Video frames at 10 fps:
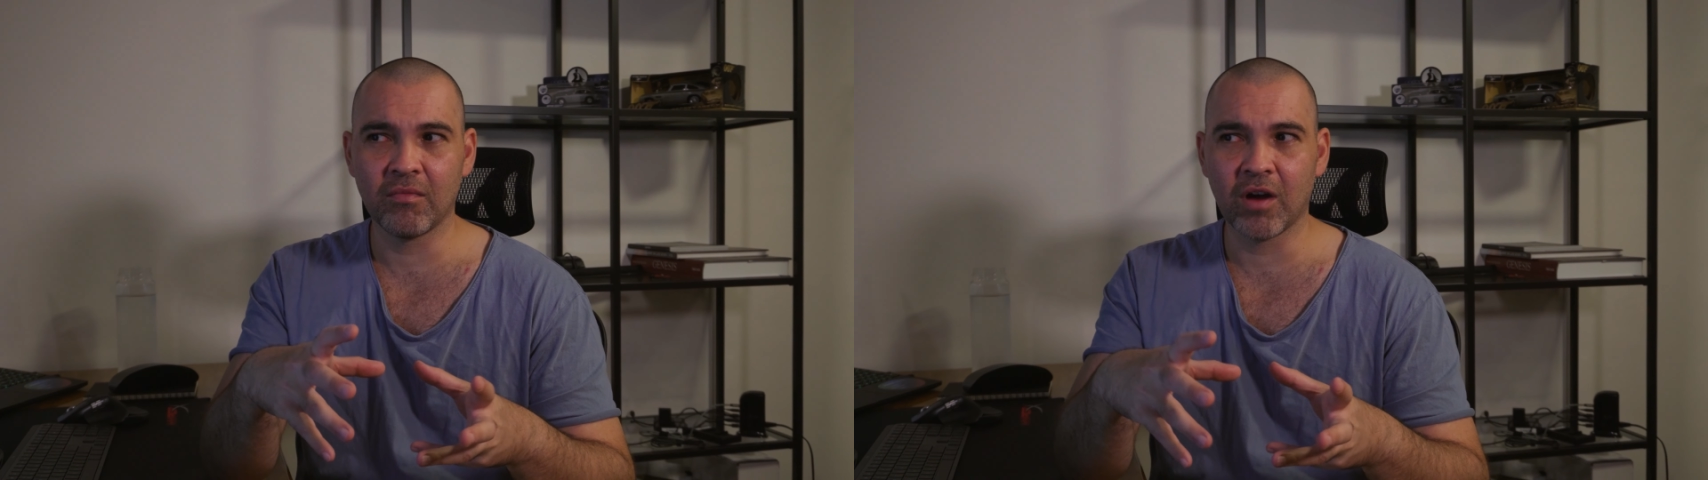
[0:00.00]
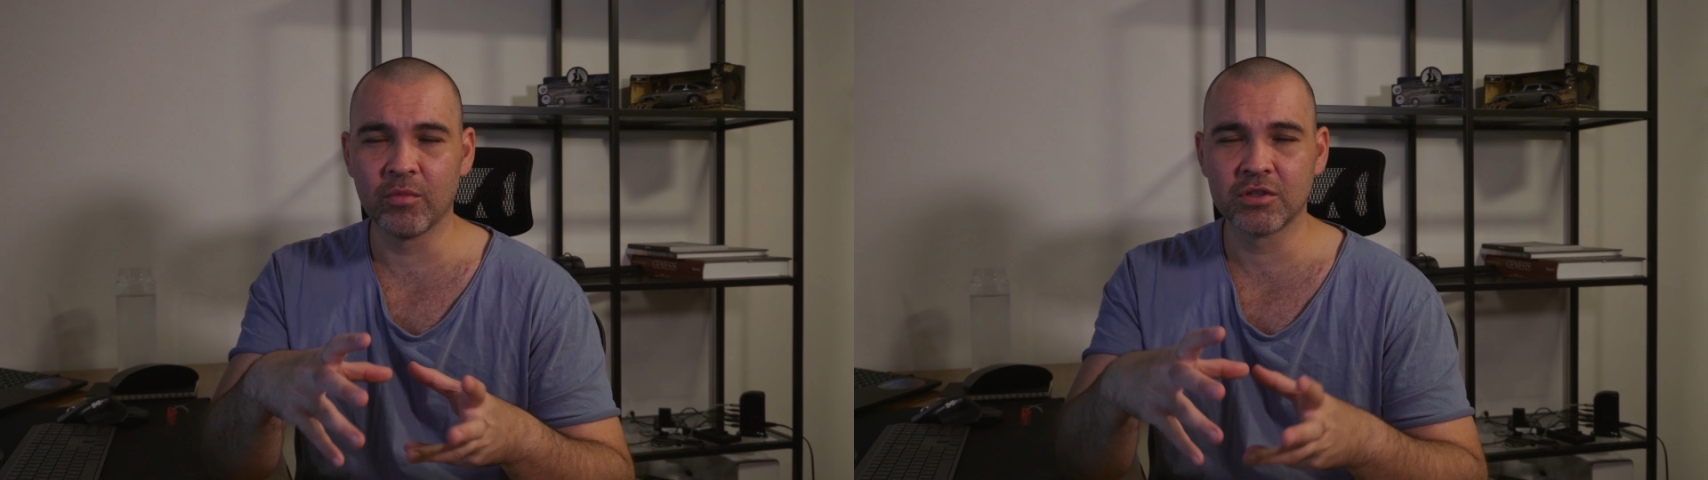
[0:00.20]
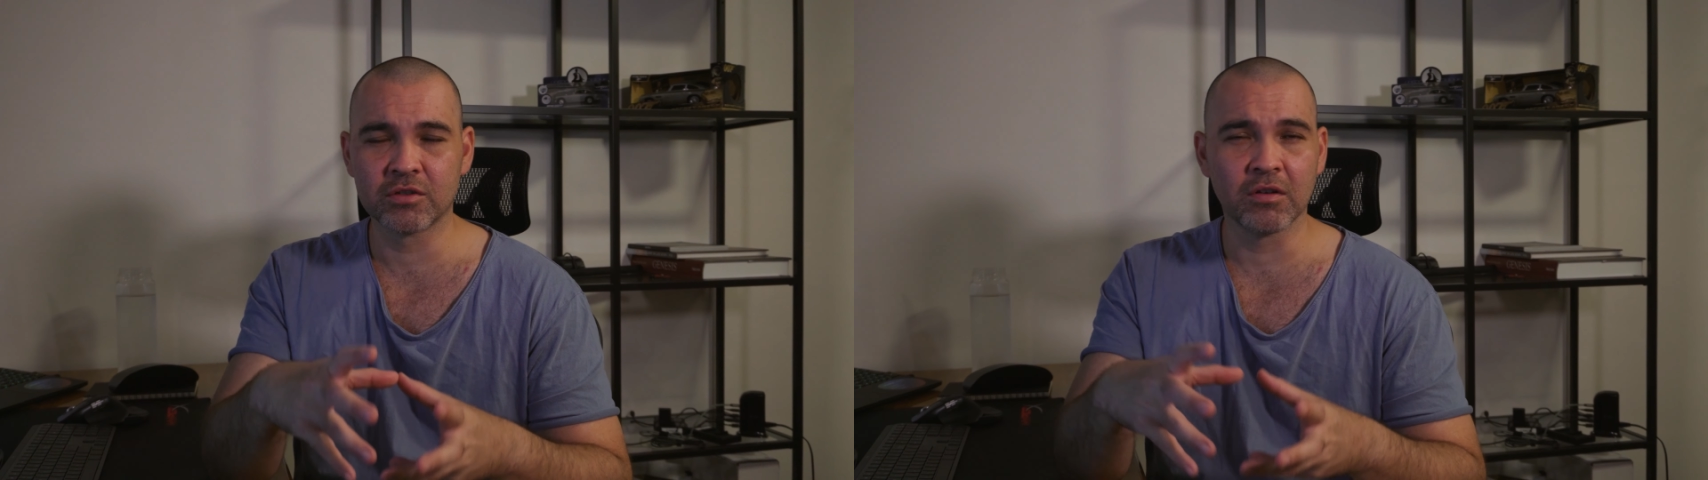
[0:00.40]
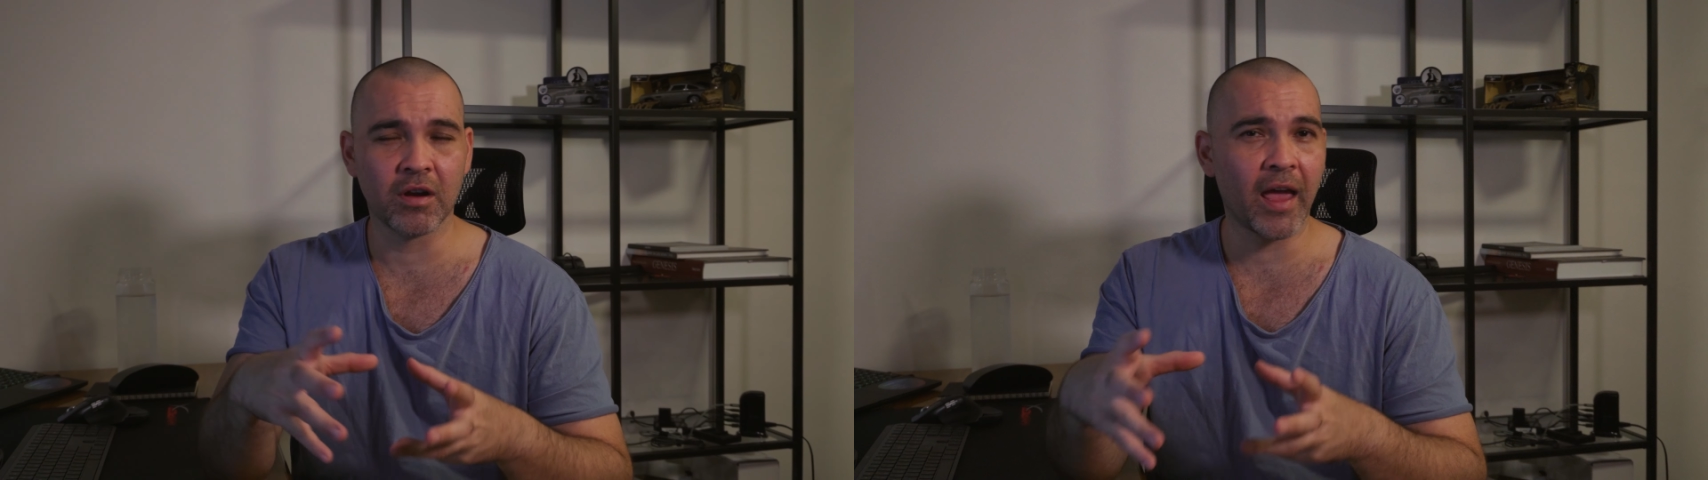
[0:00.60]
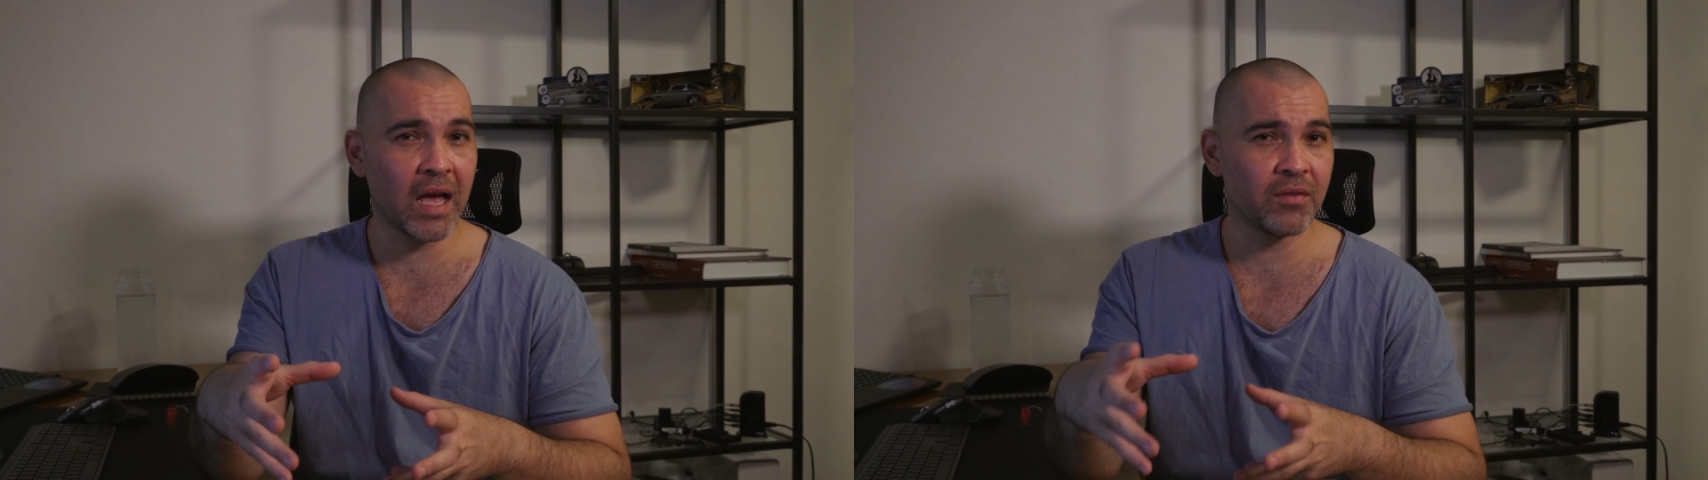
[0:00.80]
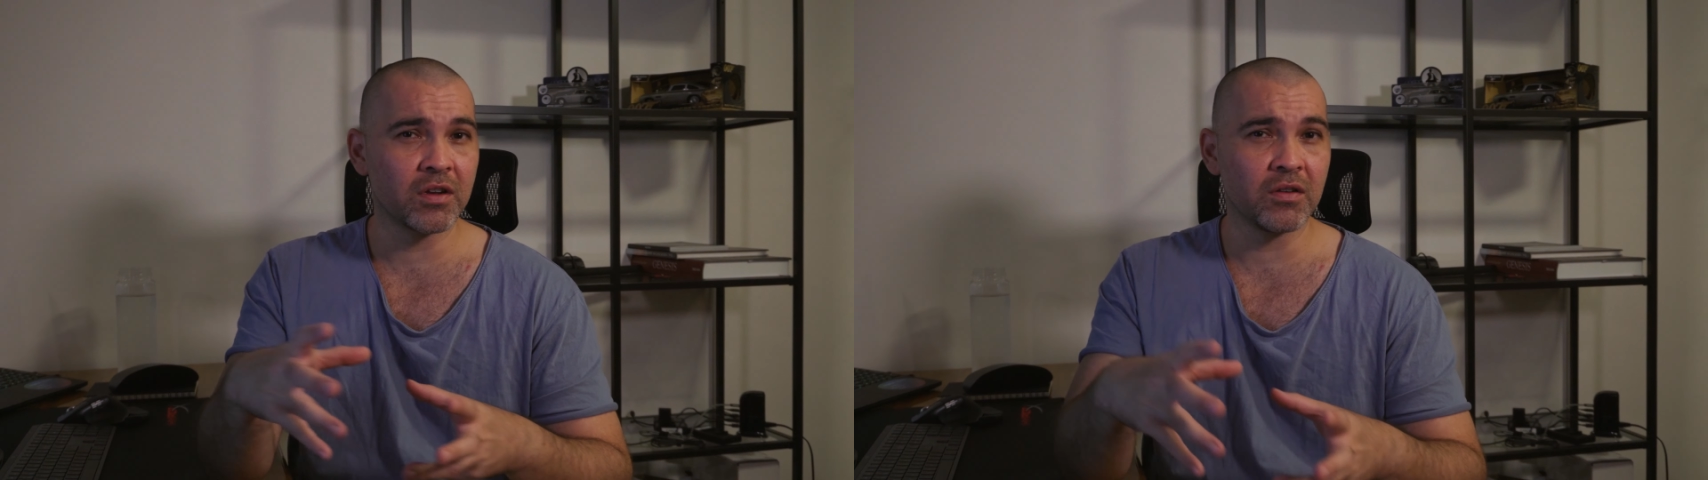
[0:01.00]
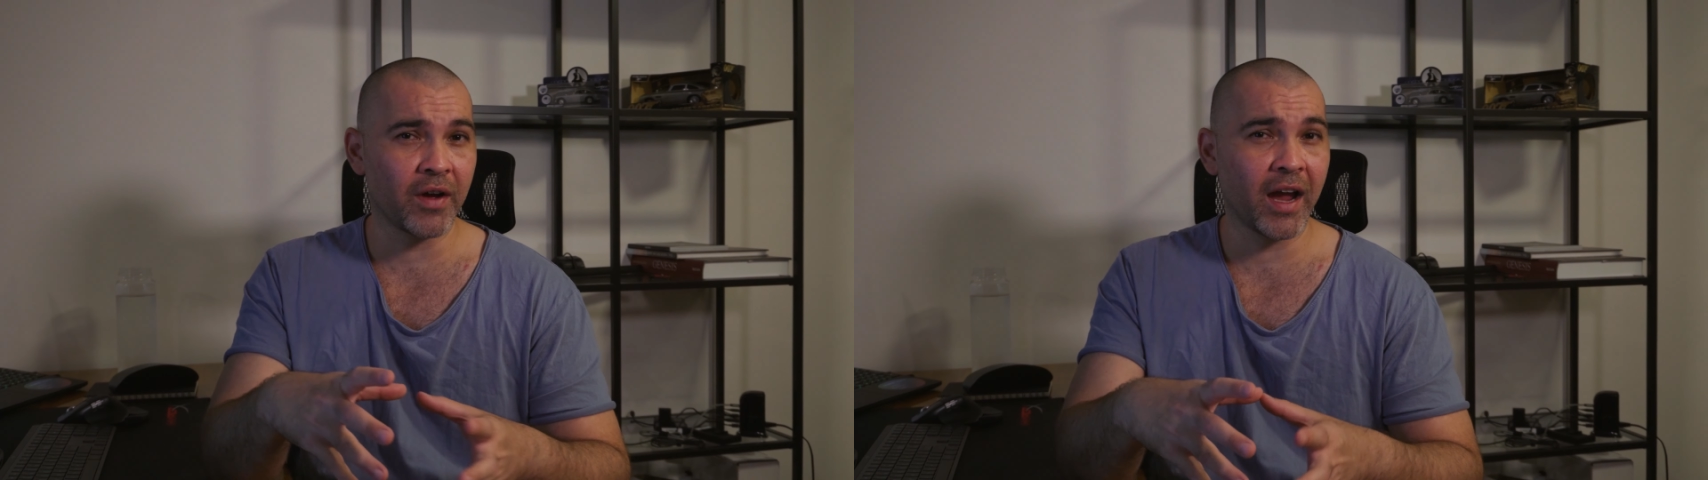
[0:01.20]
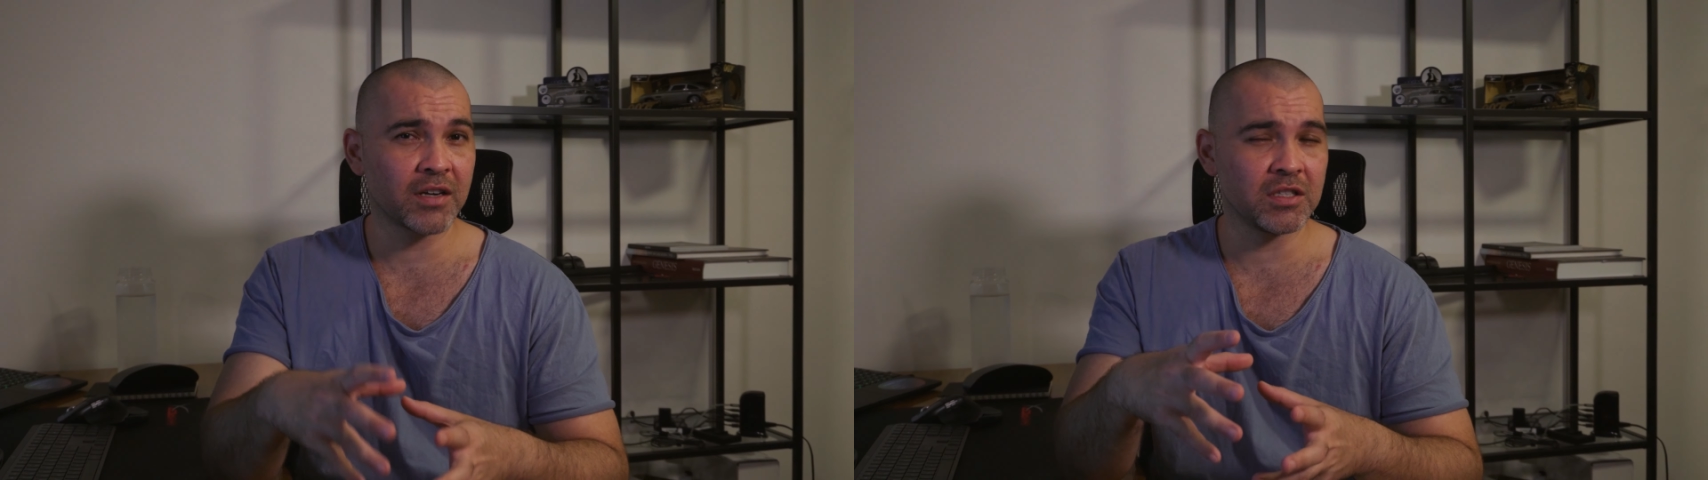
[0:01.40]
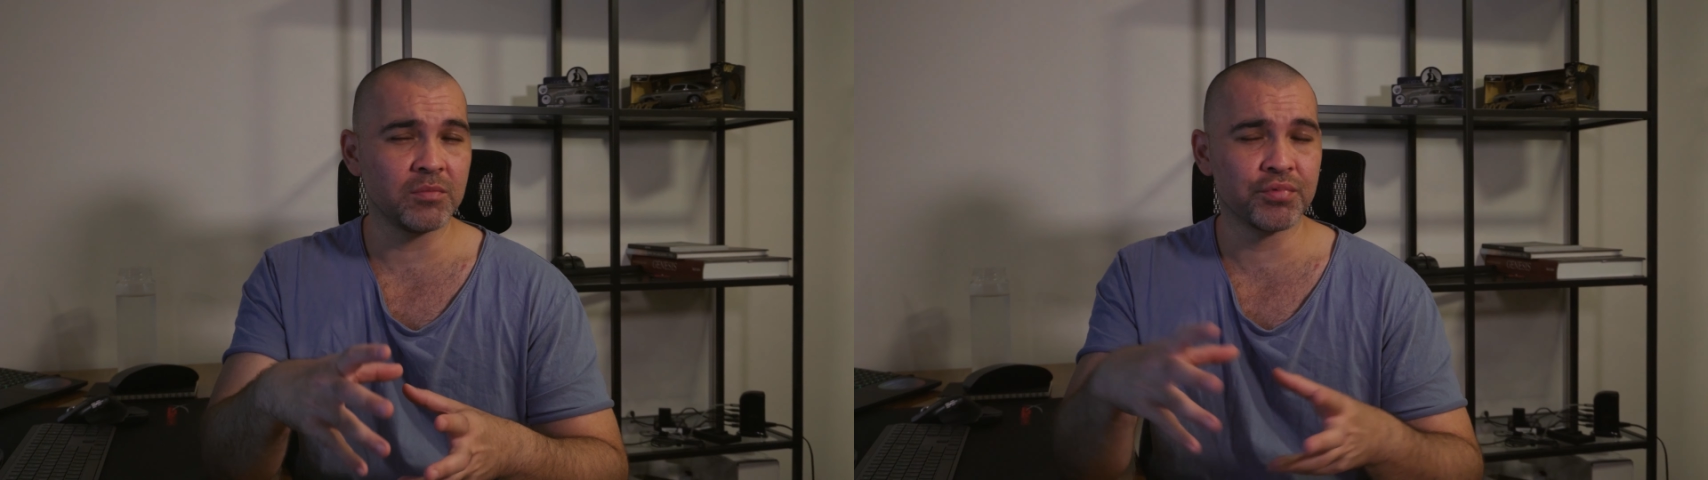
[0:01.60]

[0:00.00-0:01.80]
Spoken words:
I'm a strong advocate for actually